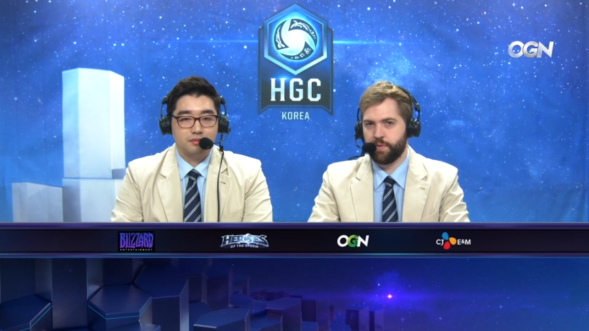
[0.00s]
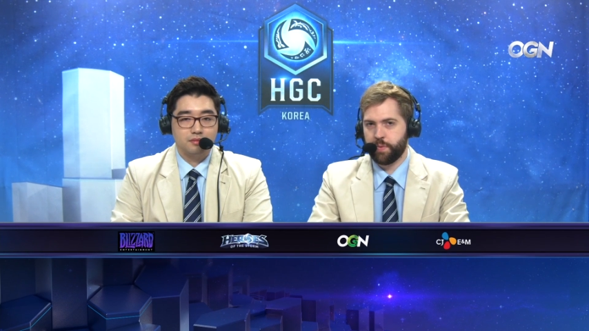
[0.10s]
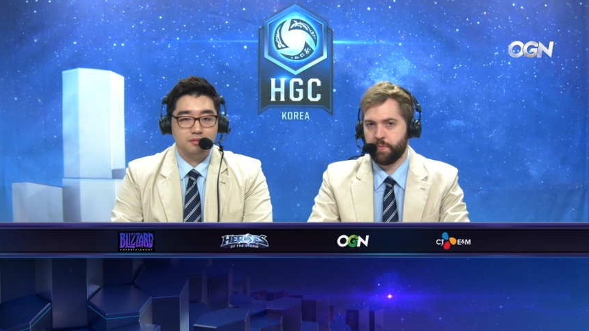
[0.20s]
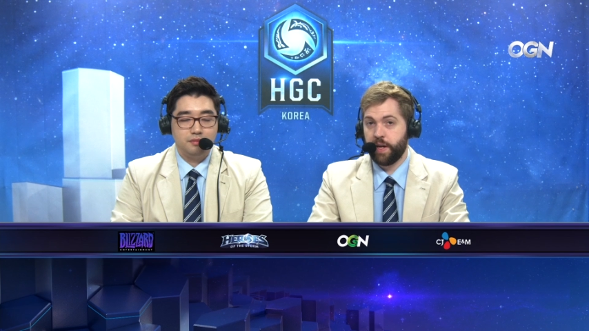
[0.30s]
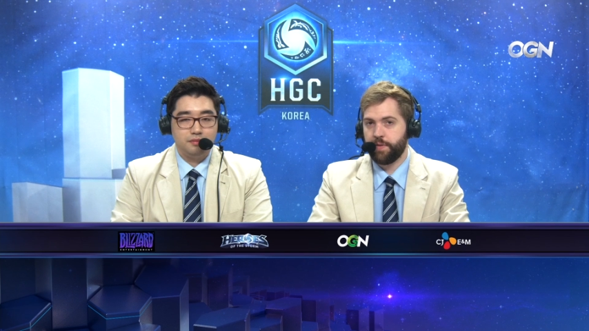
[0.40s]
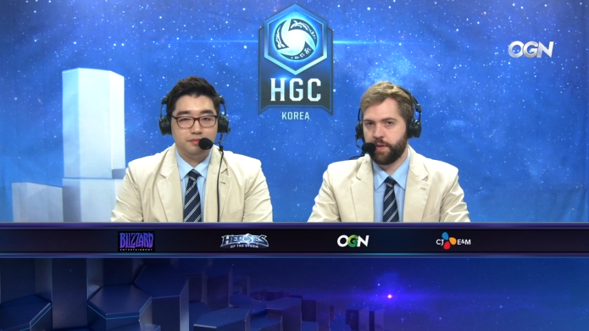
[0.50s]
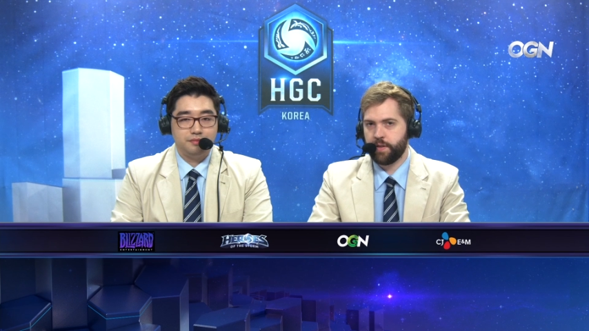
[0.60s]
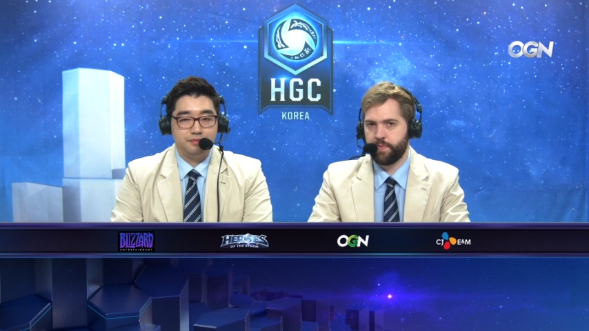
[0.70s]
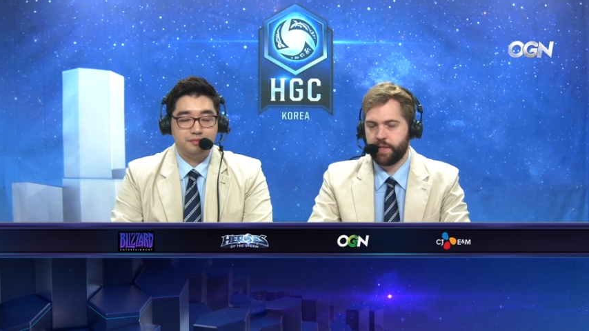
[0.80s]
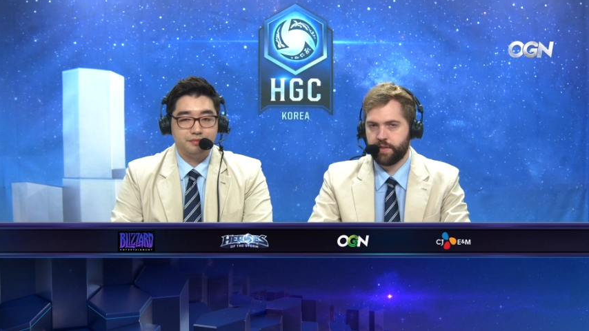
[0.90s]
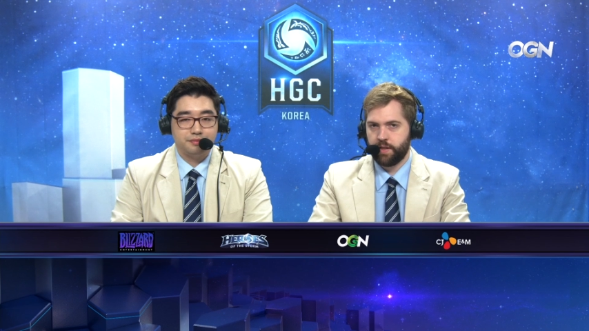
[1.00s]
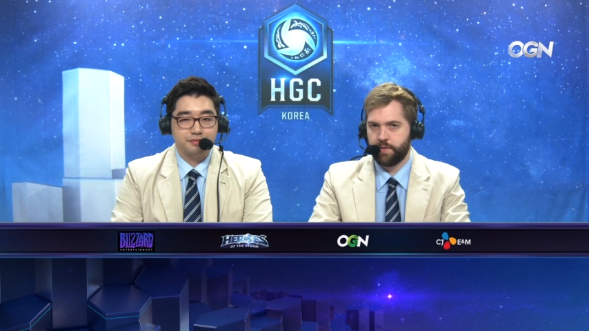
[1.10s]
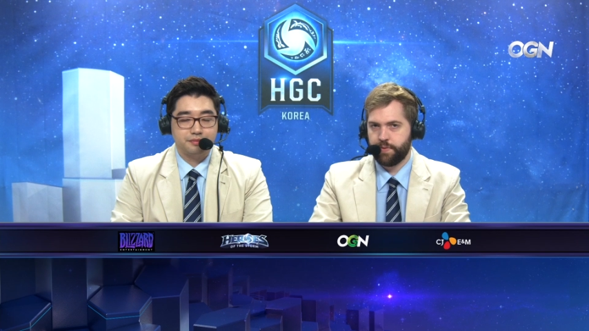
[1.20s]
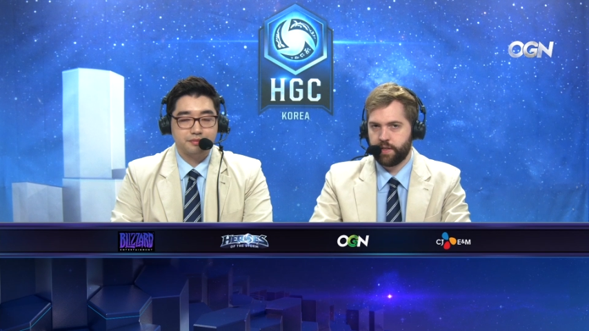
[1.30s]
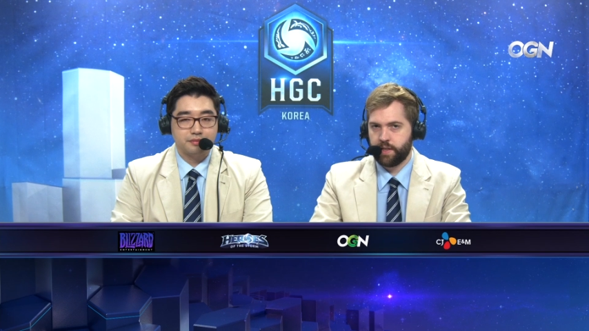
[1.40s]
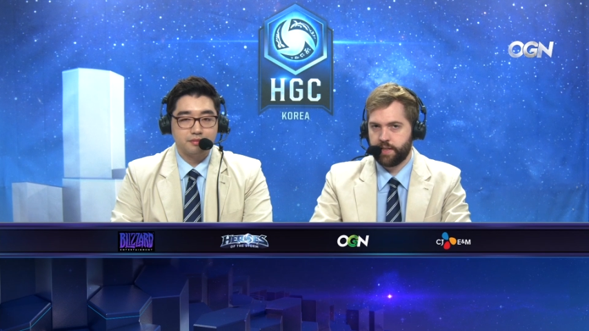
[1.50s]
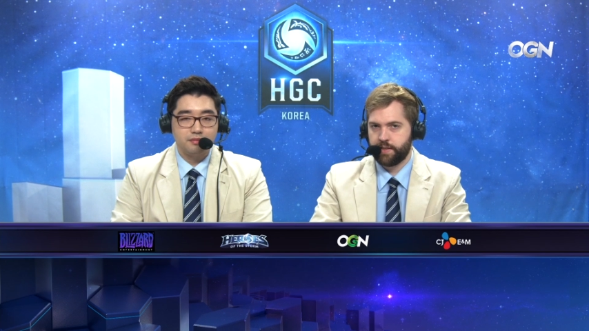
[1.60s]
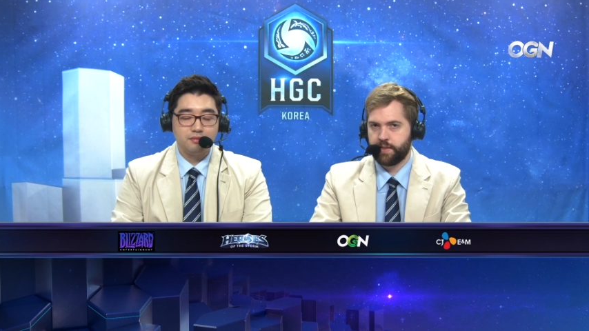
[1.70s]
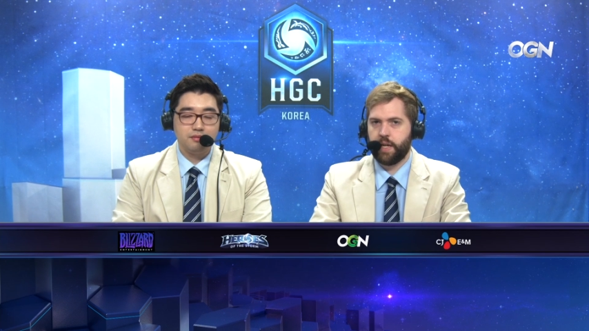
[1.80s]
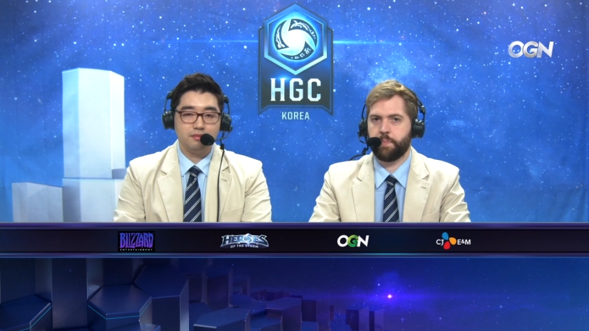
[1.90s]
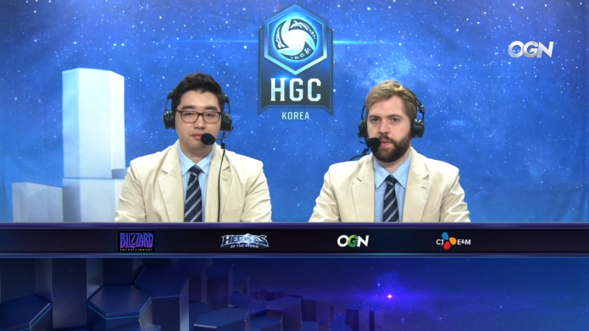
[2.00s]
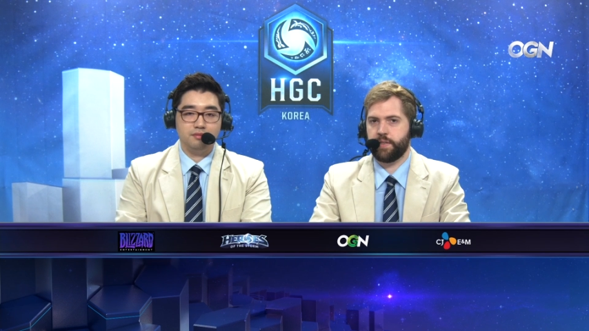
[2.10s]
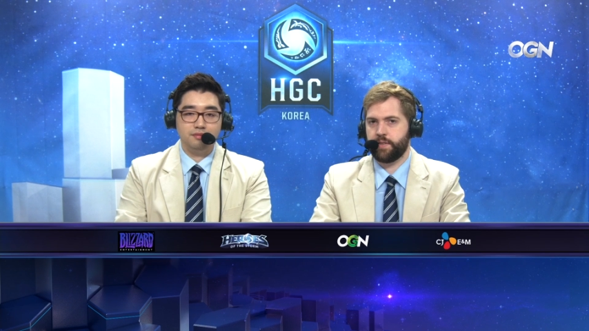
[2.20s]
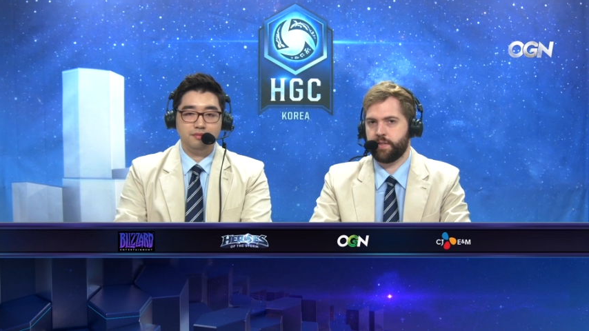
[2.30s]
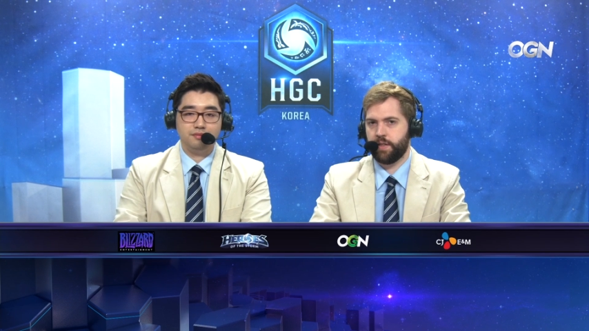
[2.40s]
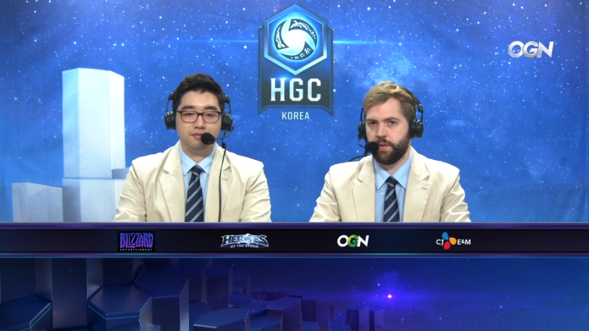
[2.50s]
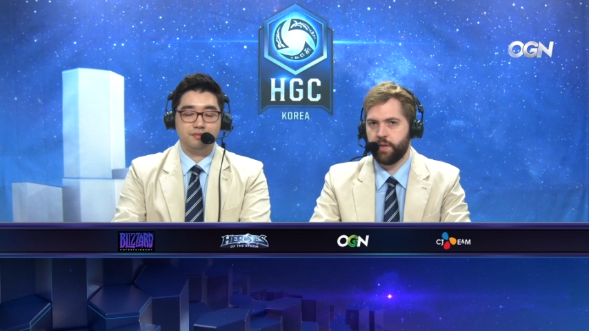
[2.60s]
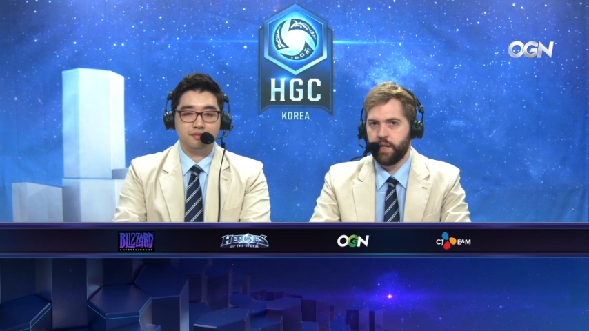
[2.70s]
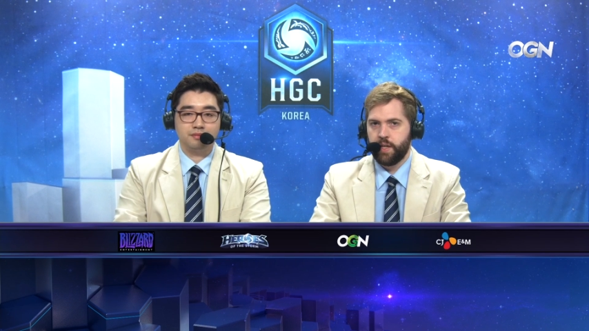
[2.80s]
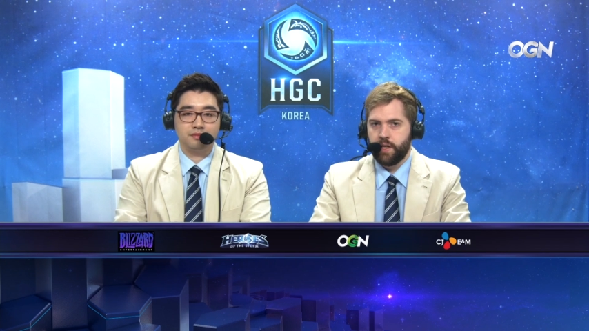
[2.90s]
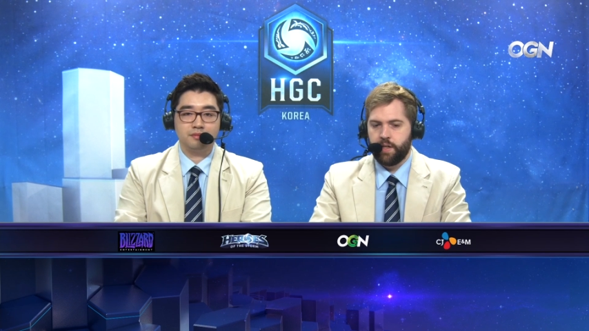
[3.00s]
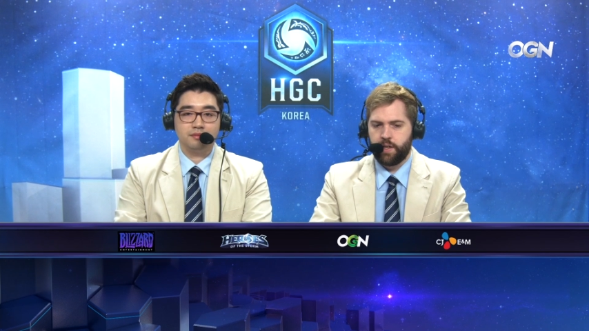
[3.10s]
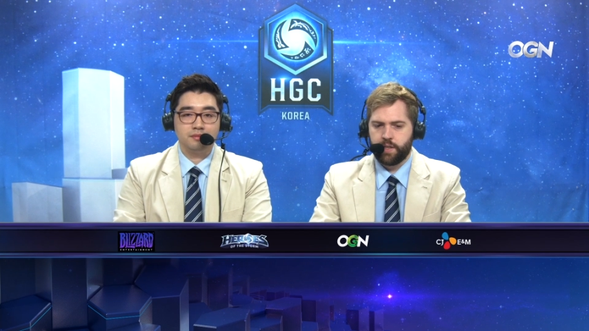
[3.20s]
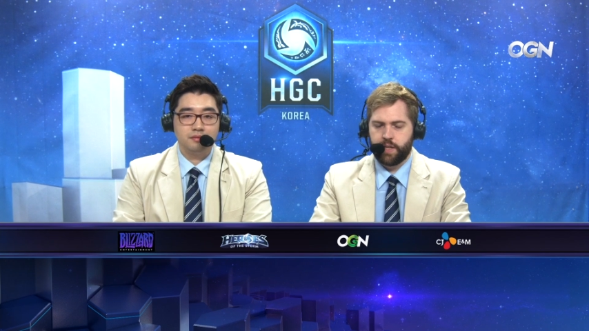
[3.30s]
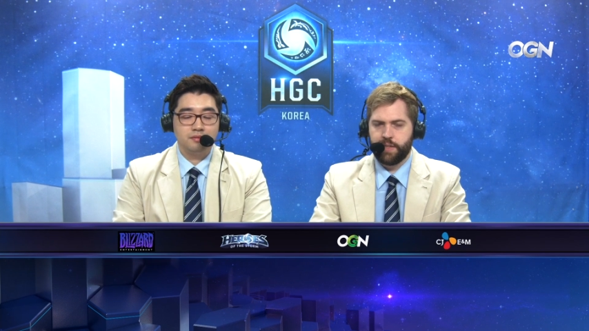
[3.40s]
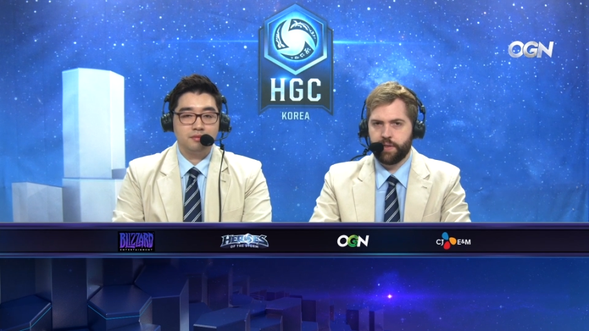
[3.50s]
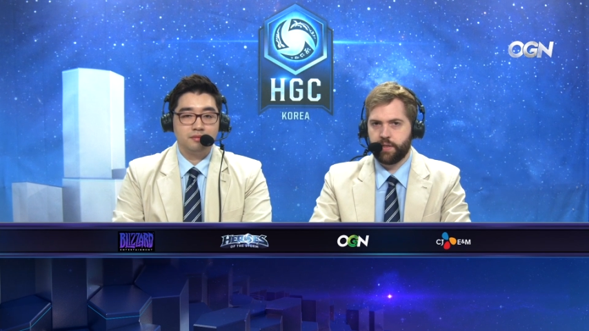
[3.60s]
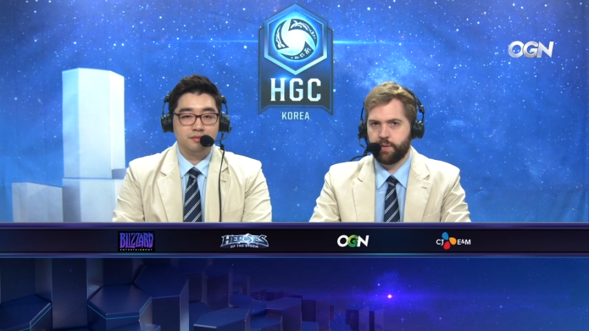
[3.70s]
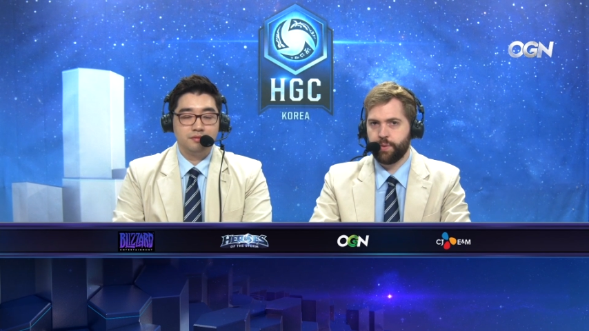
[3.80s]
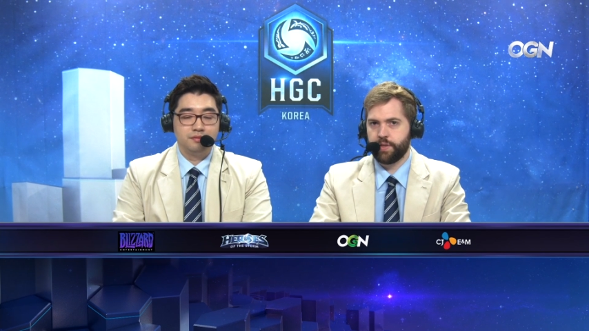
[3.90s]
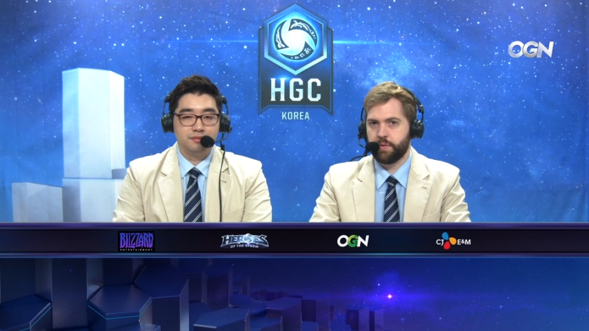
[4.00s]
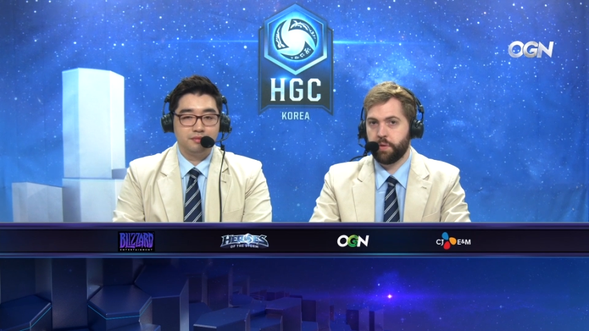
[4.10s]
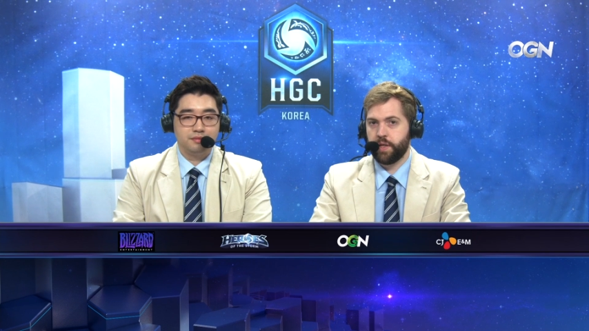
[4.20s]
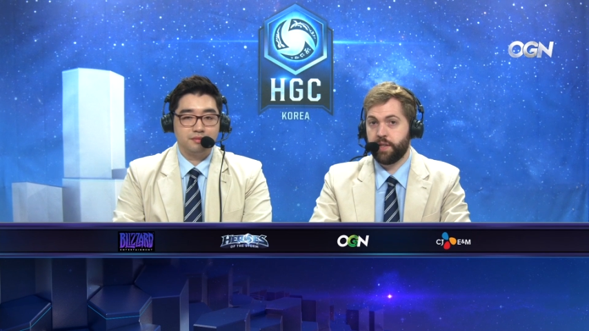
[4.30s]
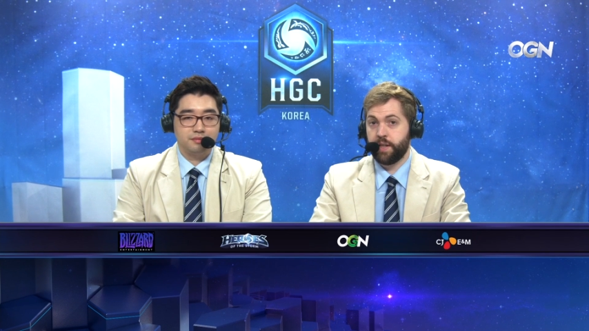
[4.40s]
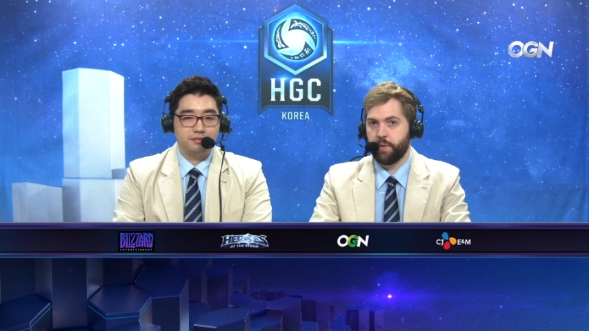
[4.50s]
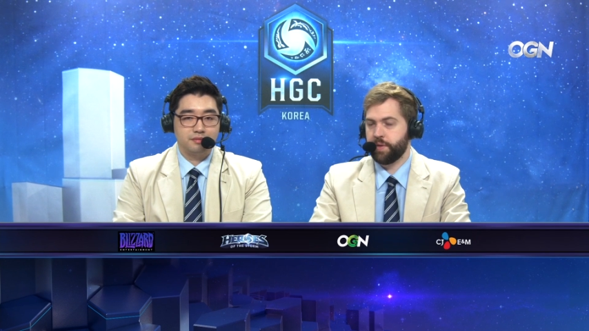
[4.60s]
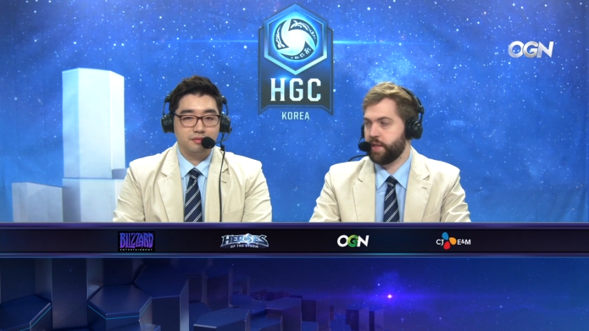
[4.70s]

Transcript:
Speaker 1: will be Raven facing off against Tempest. So uh, kind of a cool storyline there with